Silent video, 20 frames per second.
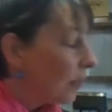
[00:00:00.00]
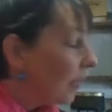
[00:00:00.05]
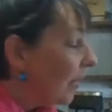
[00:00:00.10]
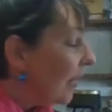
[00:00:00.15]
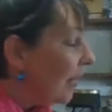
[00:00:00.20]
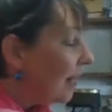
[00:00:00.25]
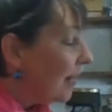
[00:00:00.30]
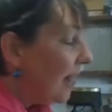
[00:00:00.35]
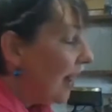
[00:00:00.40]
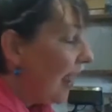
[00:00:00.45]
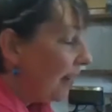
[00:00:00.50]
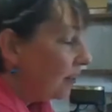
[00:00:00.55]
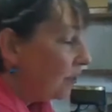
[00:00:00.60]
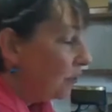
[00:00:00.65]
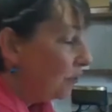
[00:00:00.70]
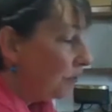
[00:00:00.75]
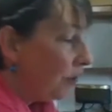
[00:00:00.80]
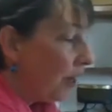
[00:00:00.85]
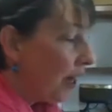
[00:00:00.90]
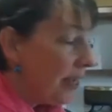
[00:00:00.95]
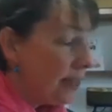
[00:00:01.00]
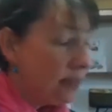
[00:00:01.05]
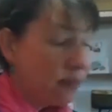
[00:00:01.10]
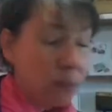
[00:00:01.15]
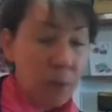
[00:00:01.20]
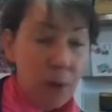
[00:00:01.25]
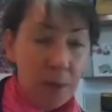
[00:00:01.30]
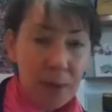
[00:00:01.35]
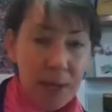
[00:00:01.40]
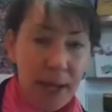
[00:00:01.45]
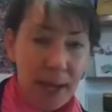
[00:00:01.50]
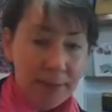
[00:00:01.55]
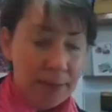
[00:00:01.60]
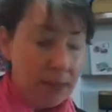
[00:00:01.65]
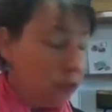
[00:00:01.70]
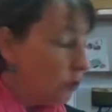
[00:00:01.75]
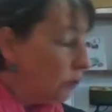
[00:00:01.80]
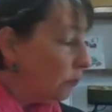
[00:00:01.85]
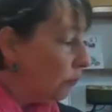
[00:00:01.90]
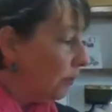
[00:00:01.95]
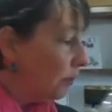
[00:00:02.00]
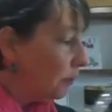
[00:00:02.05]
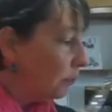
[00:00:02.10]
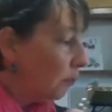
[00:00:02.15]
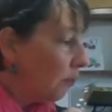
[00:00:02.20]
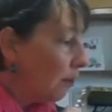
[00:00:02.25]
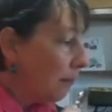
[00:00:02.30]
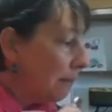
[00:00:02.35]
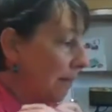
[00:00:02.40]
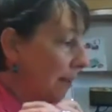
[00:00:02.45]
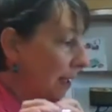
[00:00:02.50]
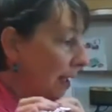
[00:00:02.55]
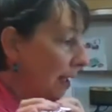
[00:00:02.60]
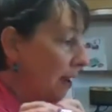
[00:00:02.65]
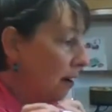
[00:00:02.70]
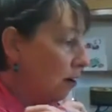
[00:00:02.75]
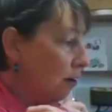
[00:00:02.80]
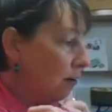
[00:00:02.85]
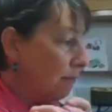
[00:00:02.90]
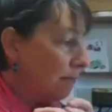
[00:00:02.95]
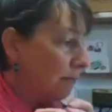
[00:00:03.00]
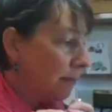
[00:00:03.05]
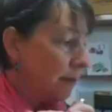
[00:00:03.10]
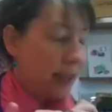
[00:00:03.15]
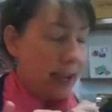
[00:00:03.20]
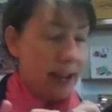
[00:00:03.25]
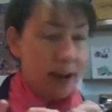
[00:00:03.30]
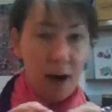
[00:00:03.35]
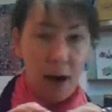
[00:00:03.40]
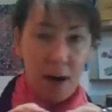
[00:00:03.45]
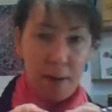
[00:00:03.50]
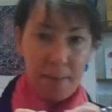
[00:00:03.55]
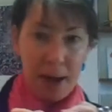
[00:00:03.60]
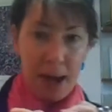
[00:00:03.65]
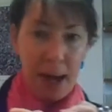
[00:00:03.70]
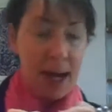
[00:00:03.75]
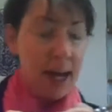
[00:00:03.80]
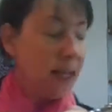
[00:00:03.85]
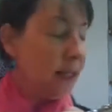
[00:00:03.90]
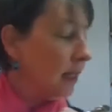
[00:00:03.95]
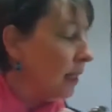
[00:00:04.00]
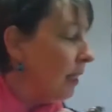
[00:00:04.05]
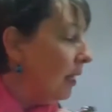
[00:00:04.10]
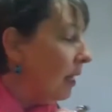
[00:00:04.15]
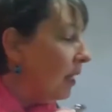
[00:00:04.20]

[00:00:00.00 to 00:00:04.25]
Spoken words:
In the next phrase, what we have to do is prepare for that harmonic.